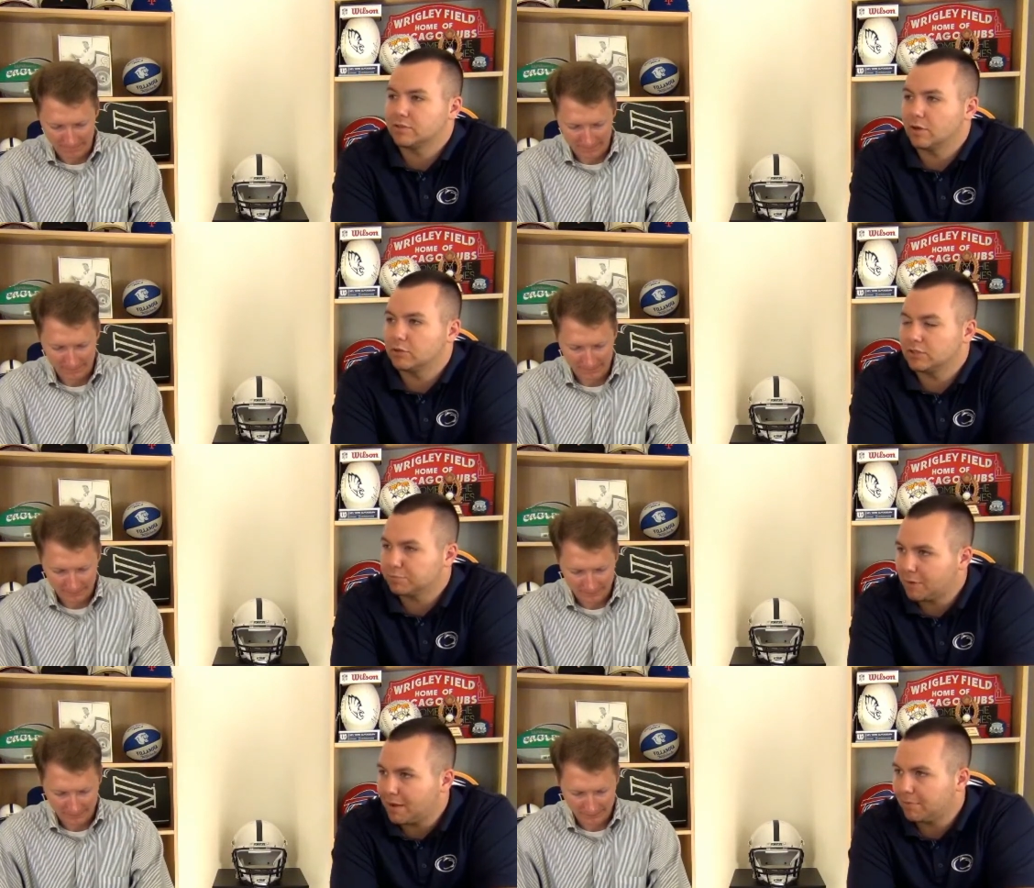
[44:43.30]
Speaker 1: mm-hmm. coach. He's
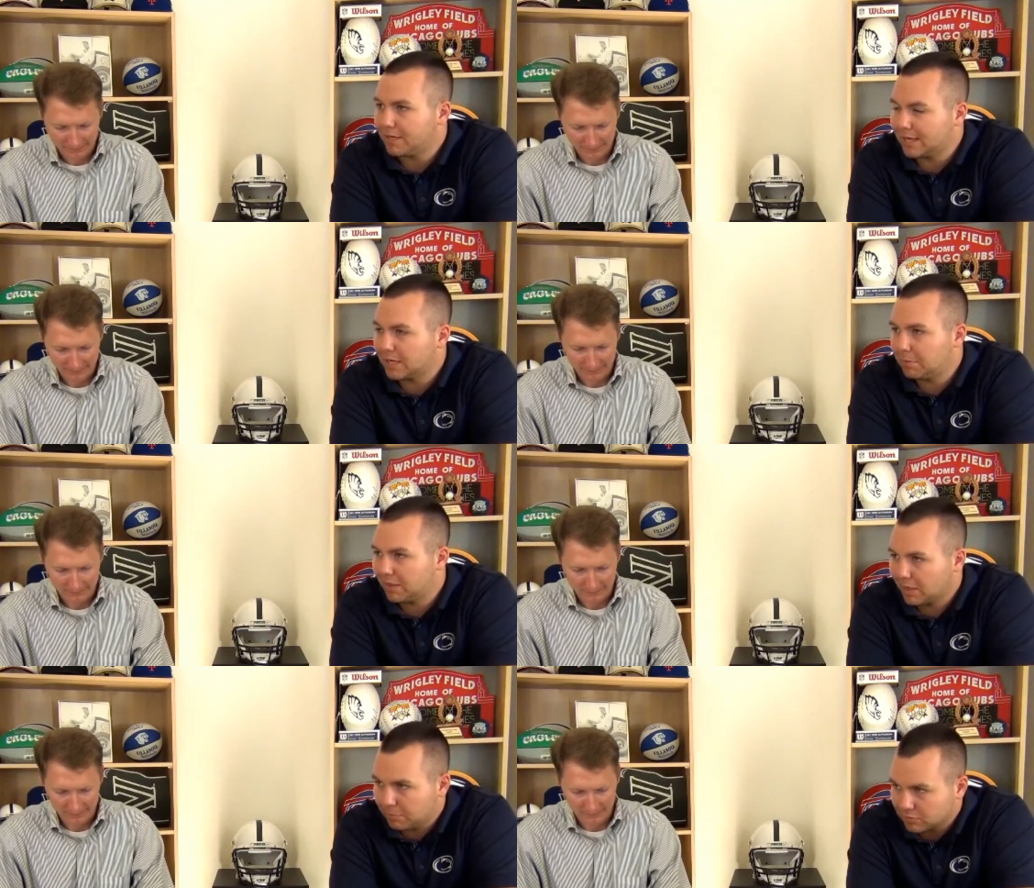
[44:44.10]
probably not going to be
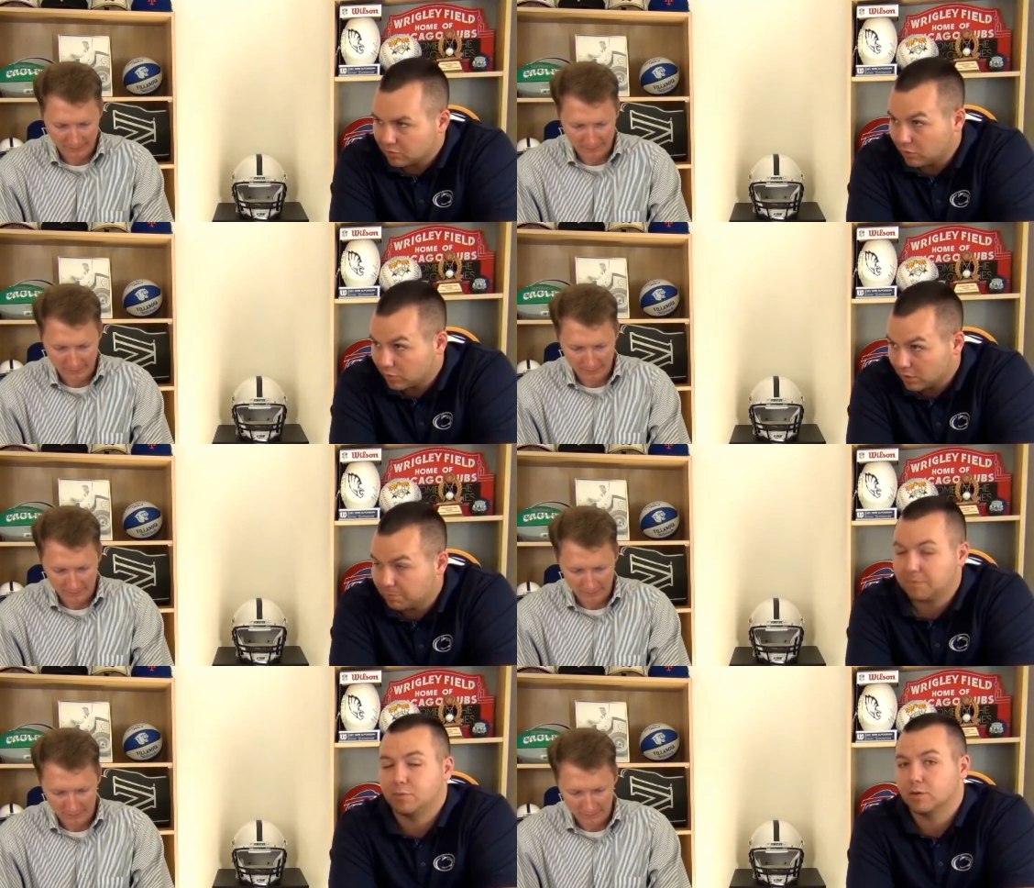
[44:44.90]
there much longer
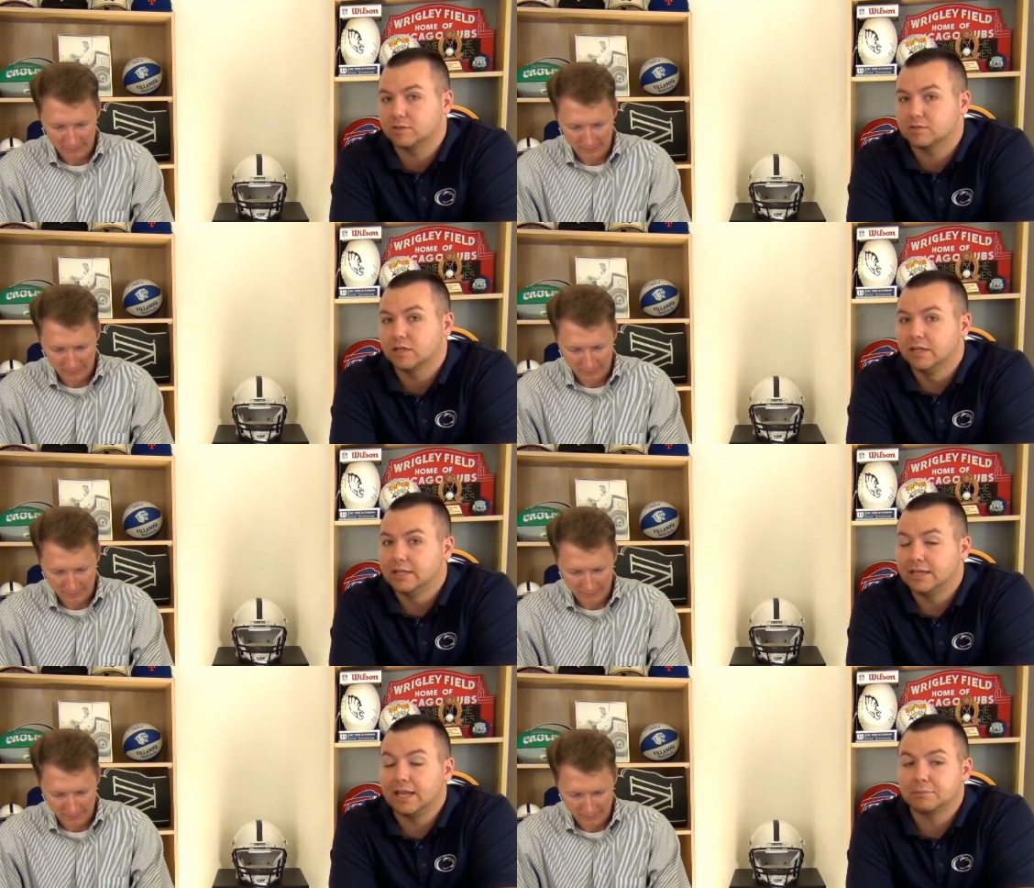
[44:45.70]
before his
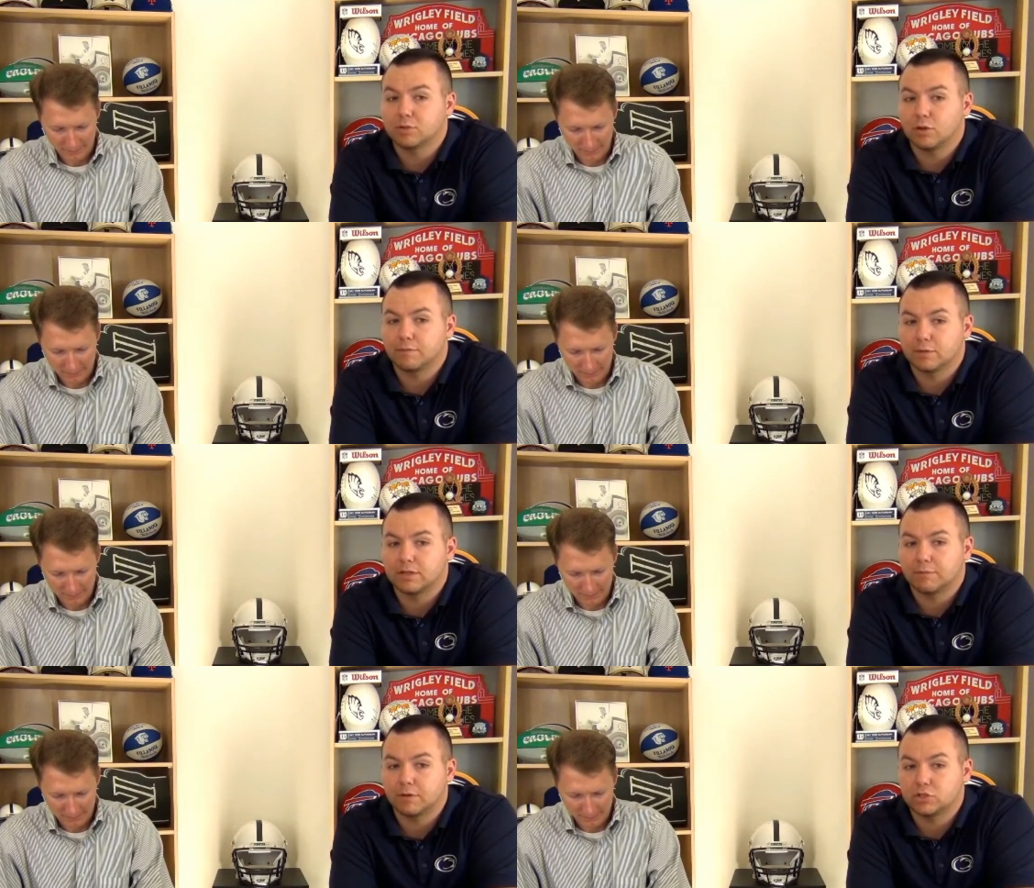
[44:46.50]
name's called for a
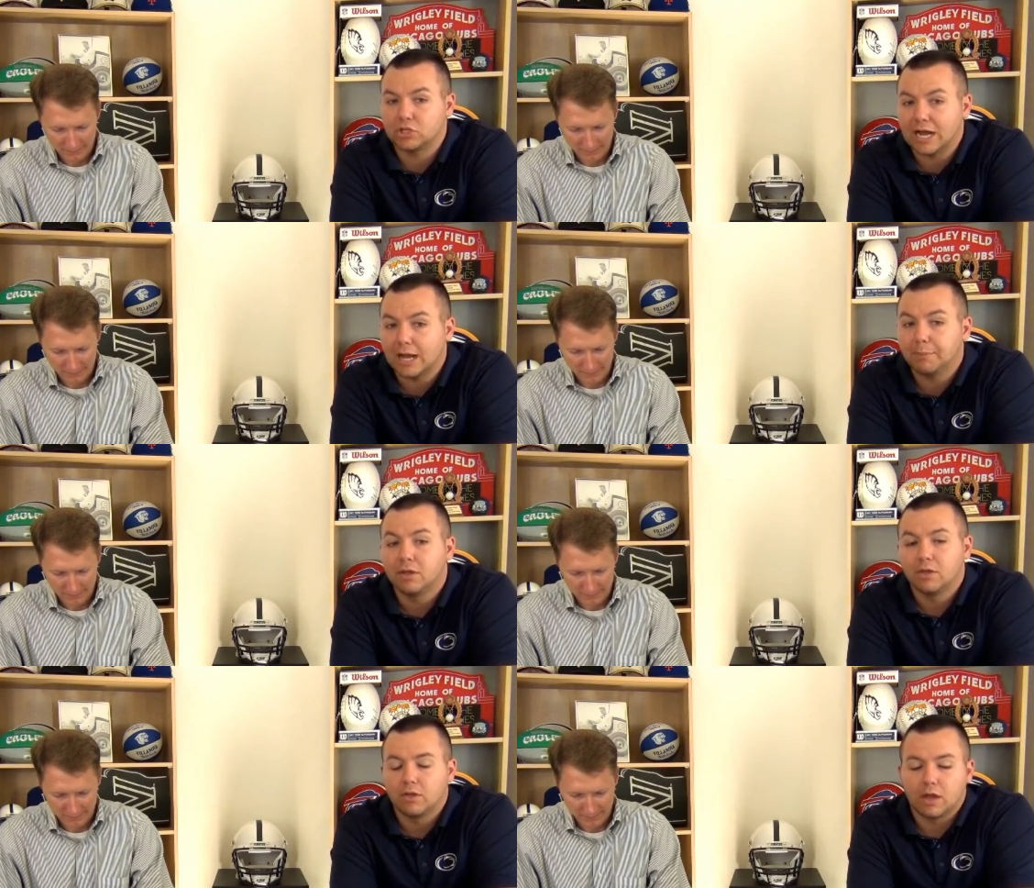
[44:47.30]
different job,
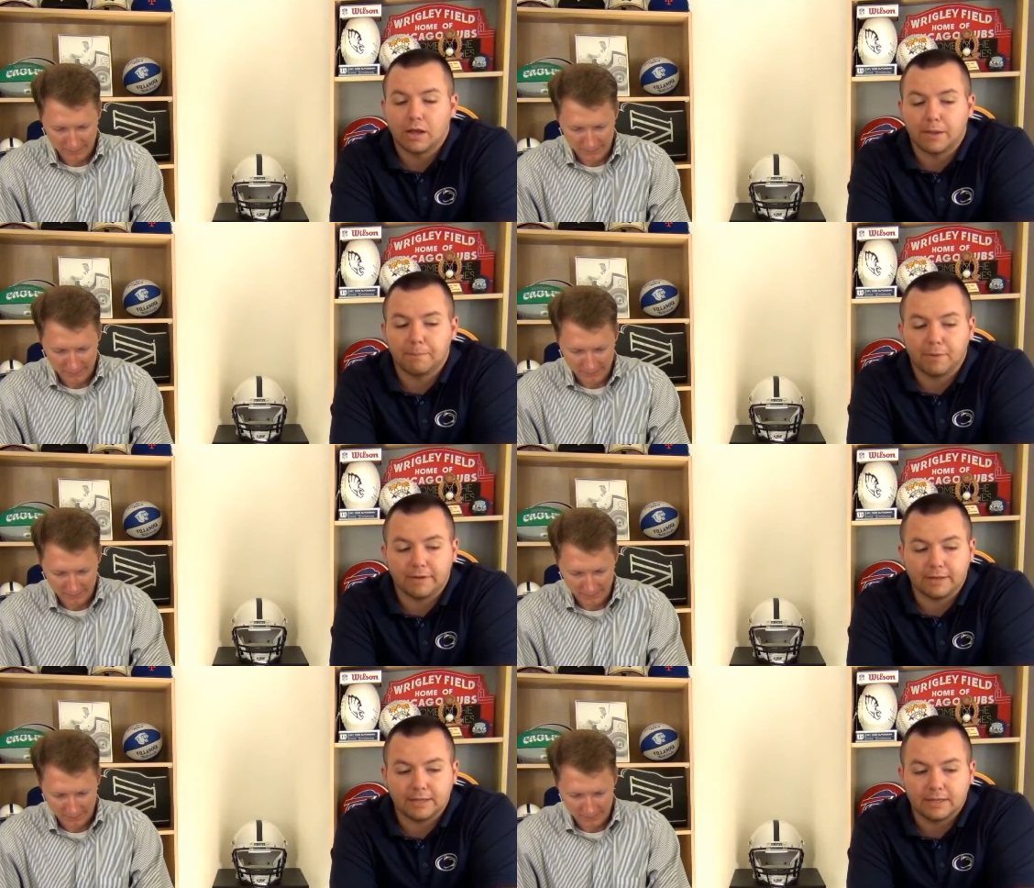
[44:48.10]
uh,
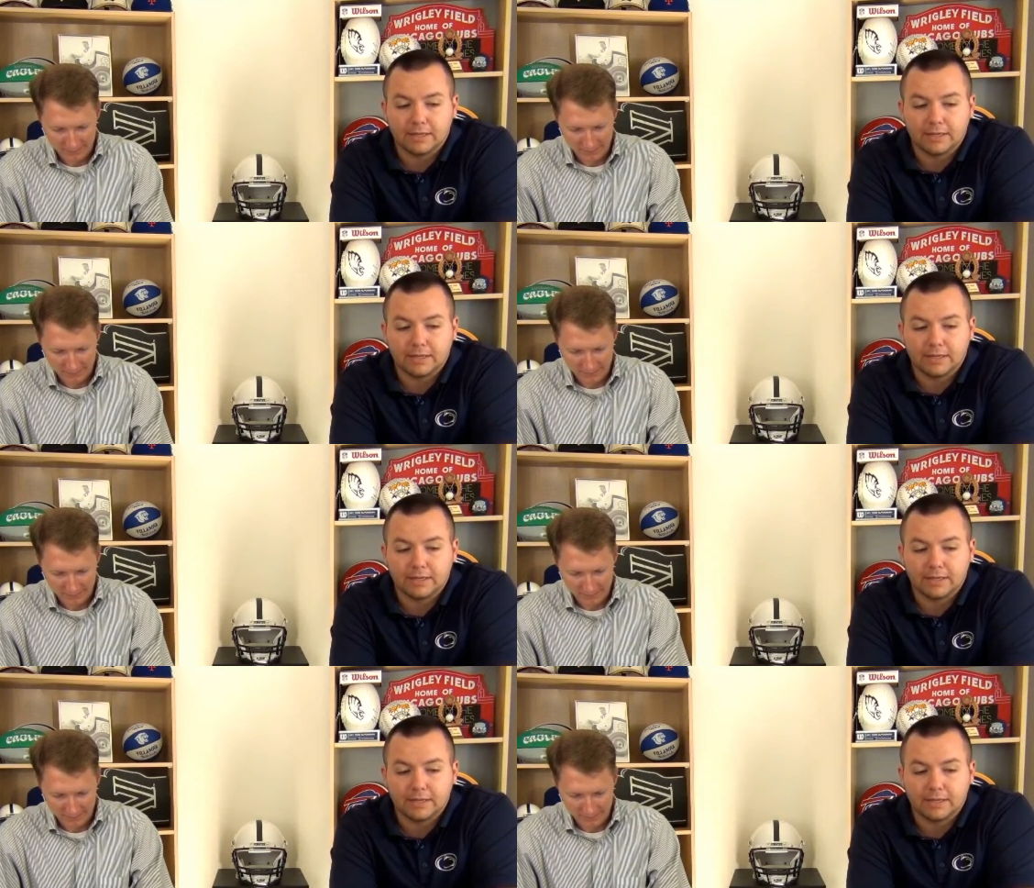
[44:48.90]
but.